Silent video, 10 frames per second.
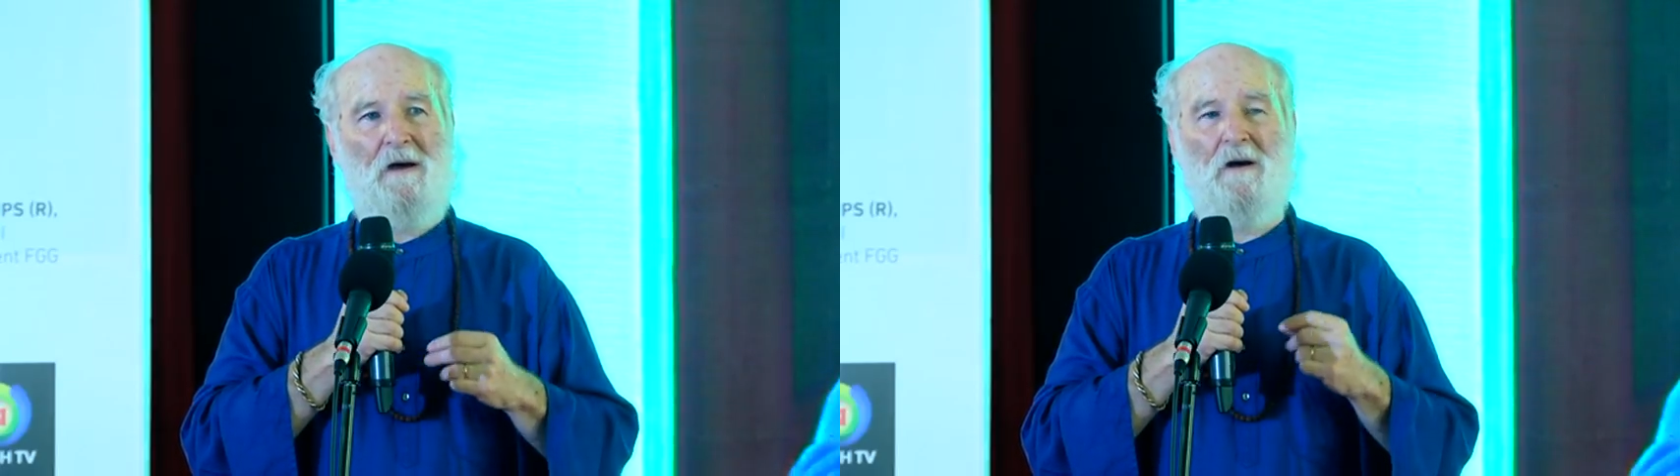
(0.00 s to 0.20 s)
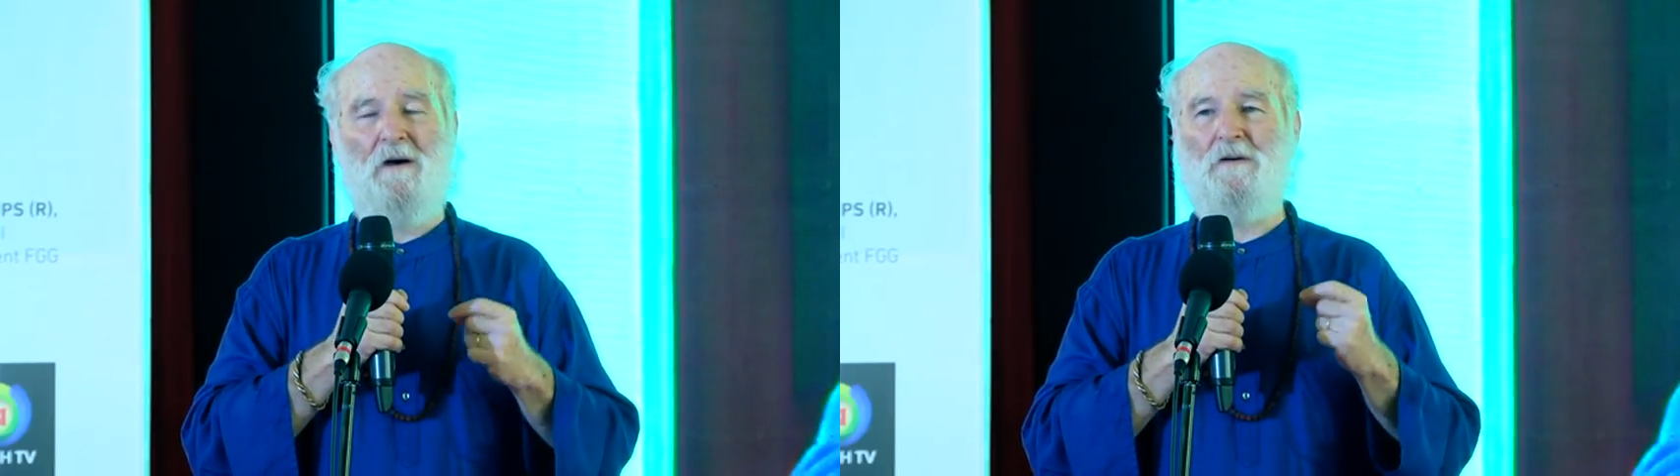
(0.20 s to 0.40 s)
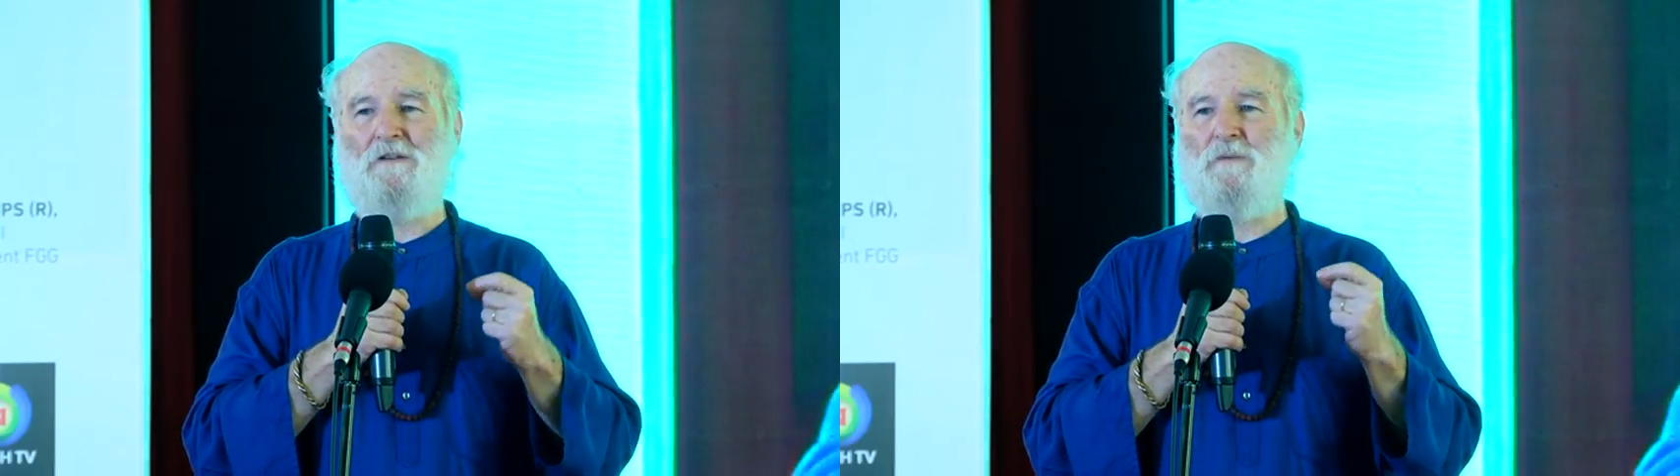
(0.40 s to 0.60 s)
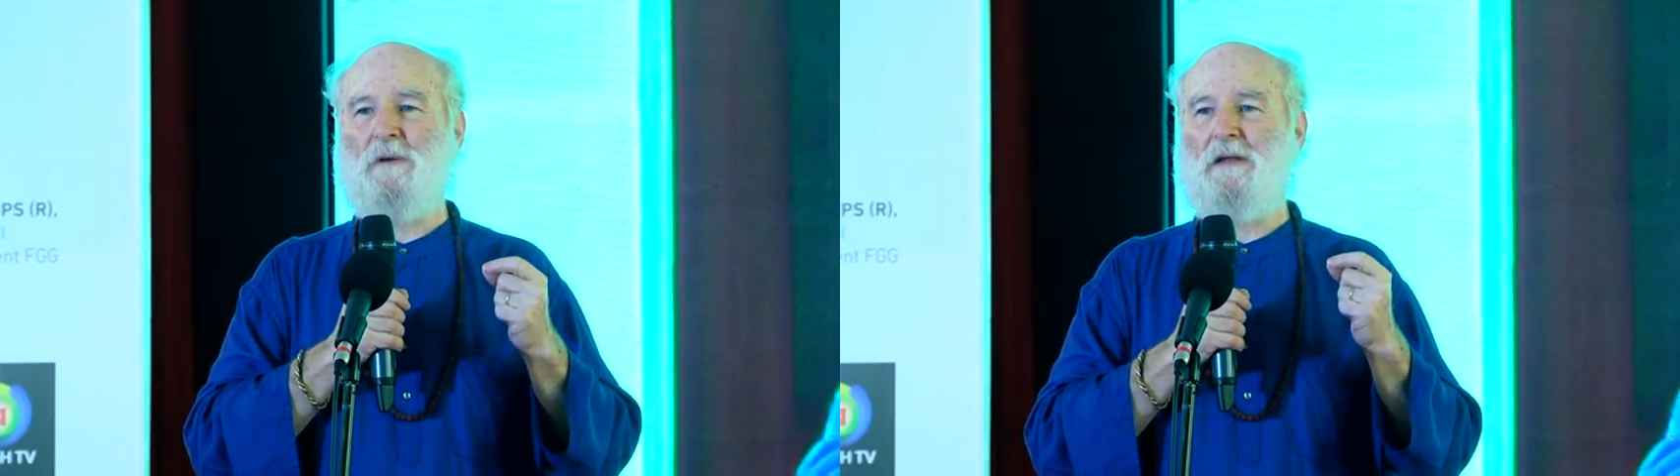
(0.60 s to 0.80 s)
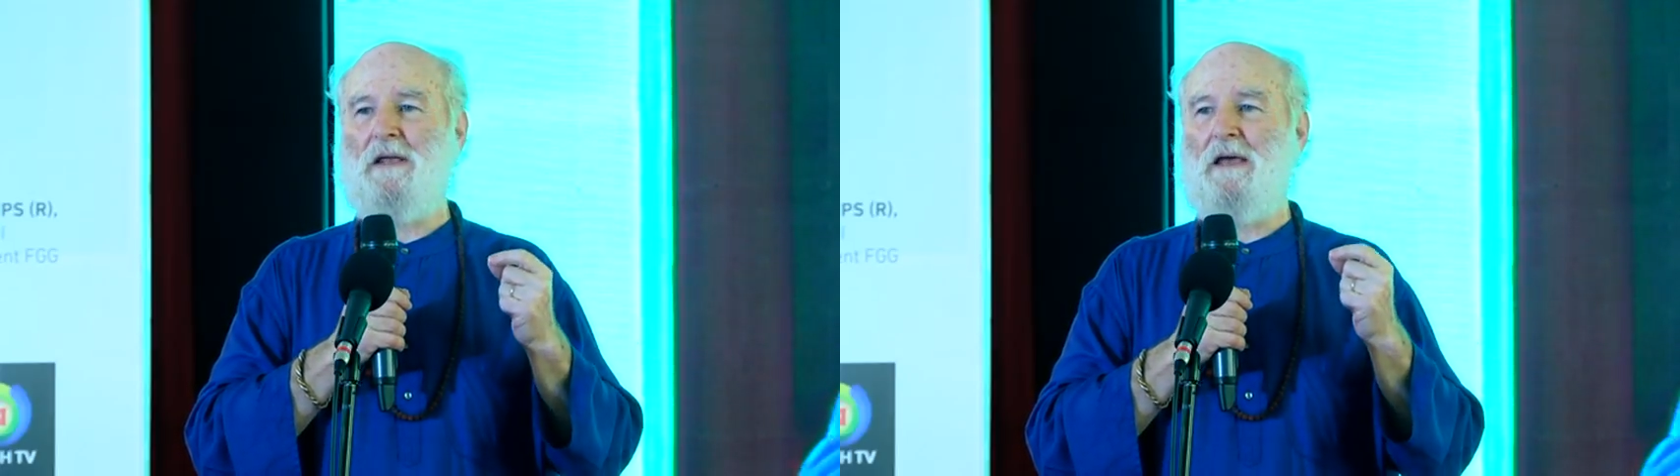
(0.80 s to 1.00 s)
Hong as
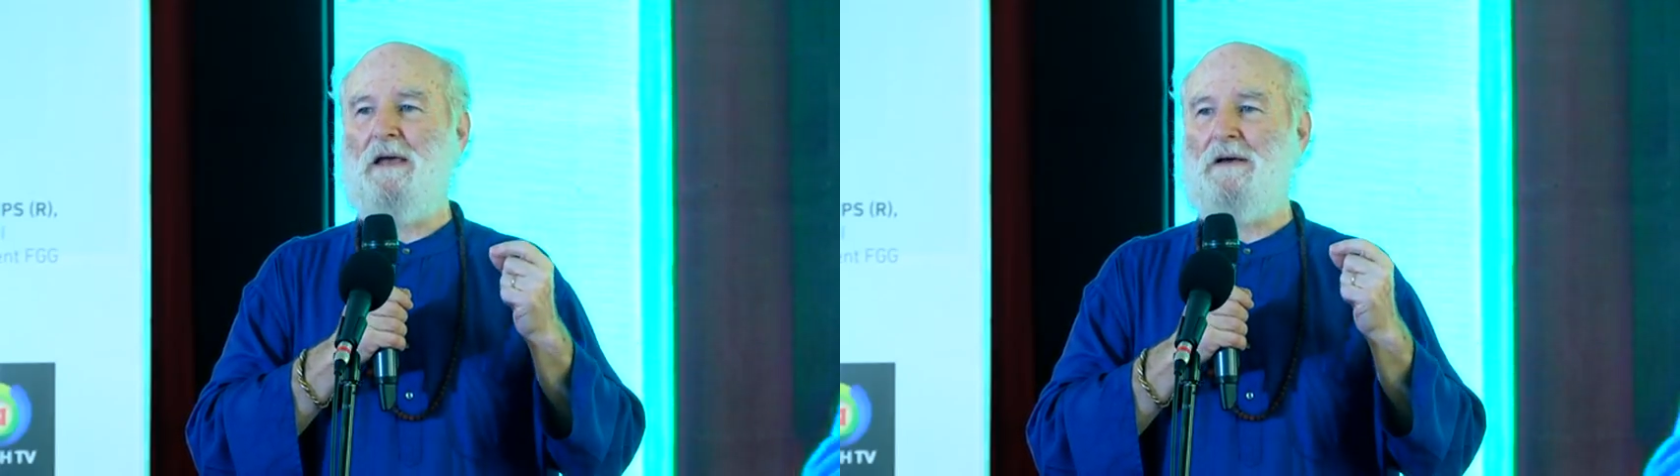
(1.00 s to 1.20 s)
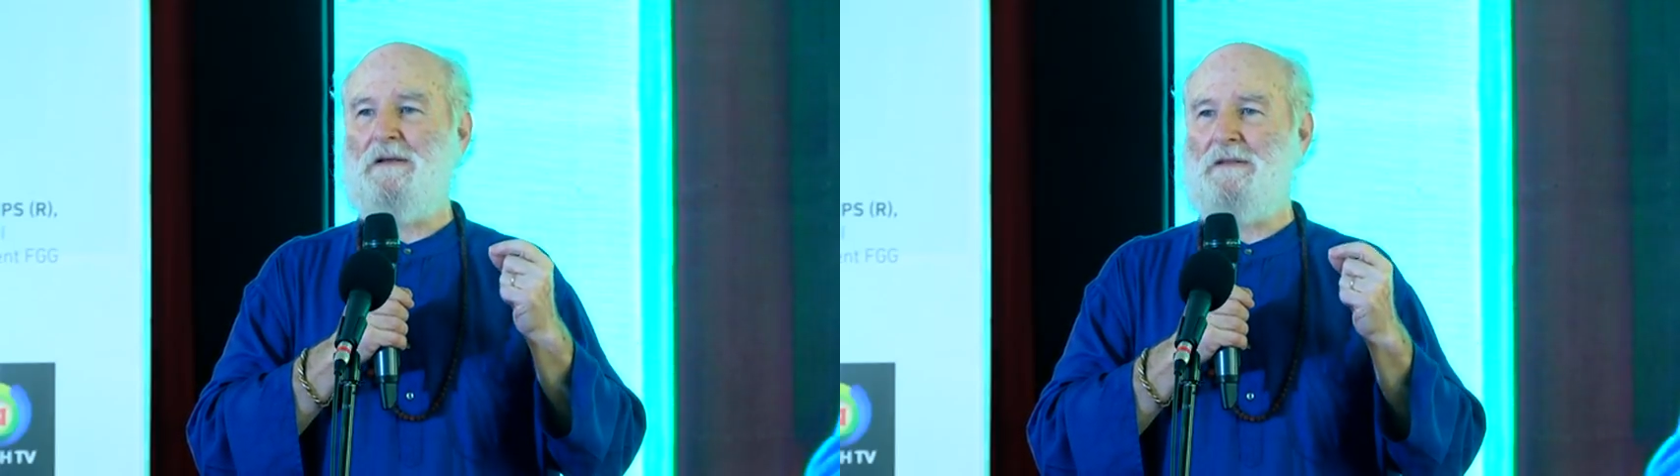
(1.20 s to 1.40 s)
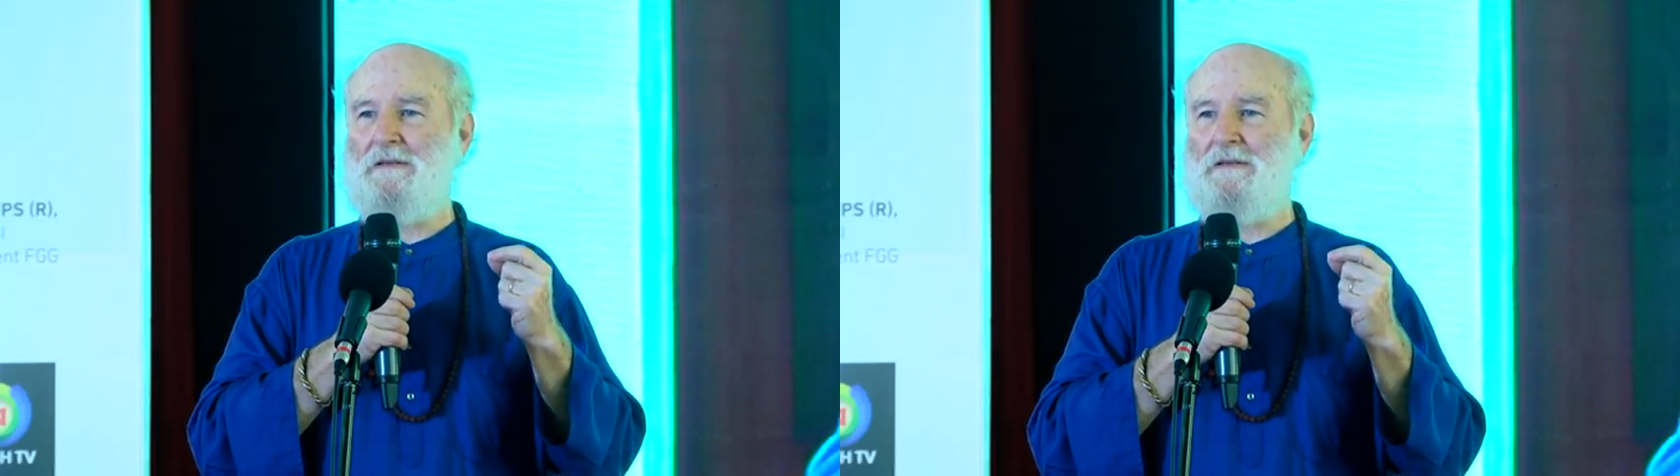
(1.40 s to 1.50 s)
we inhale,